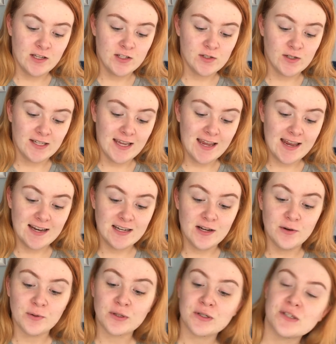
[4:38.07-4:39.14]
So again,
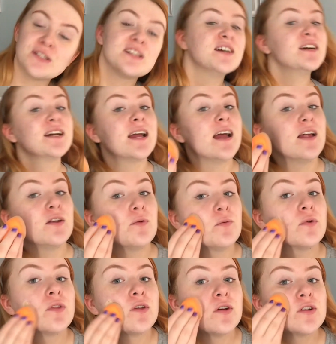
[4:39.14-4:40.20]
we're going to start again
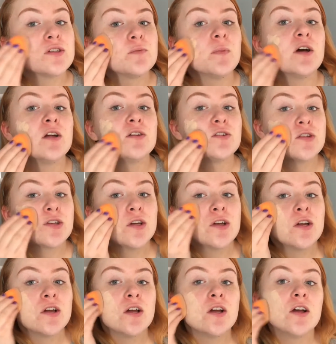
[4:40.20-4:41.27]
with our sponge
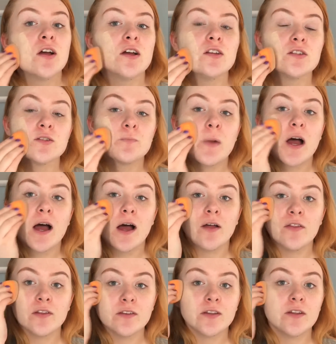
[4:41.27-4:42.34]
and just pat
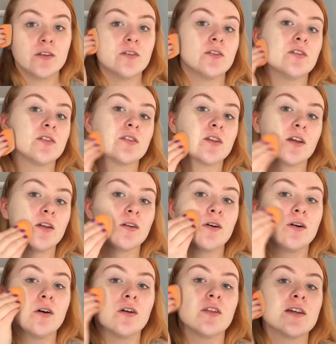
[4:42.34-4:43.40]
this into the skin.
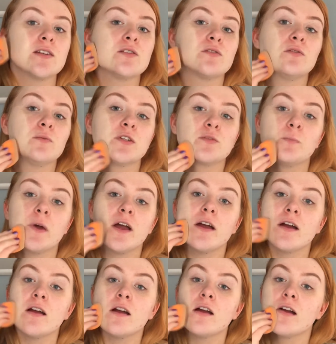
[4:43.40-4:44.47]
Oh, that's so much
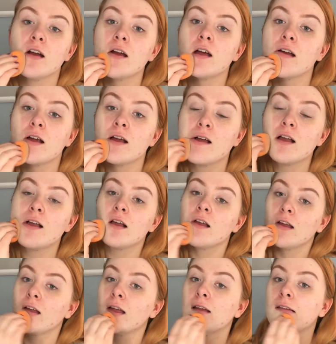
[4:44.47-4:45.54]
better.
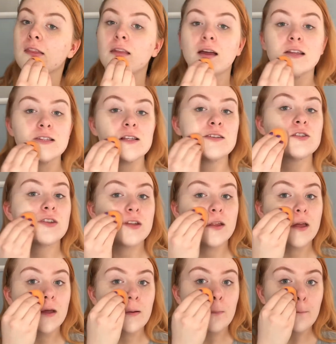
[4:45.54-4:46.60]
That is literally
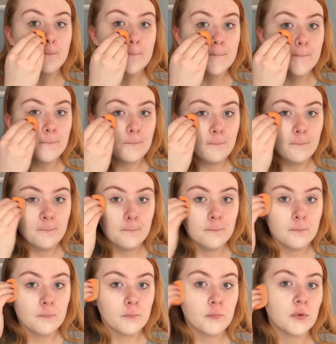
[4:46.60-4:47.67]
like
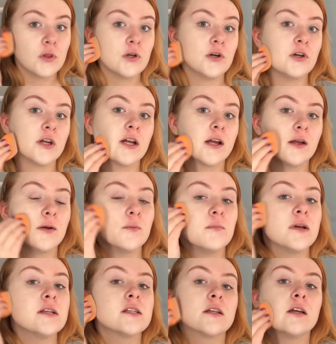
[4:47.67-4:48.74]
blurring out
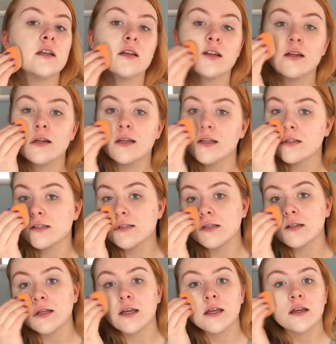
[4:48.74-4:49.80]
my skin
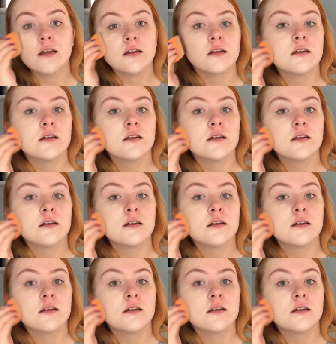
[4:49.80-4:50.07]
instantly.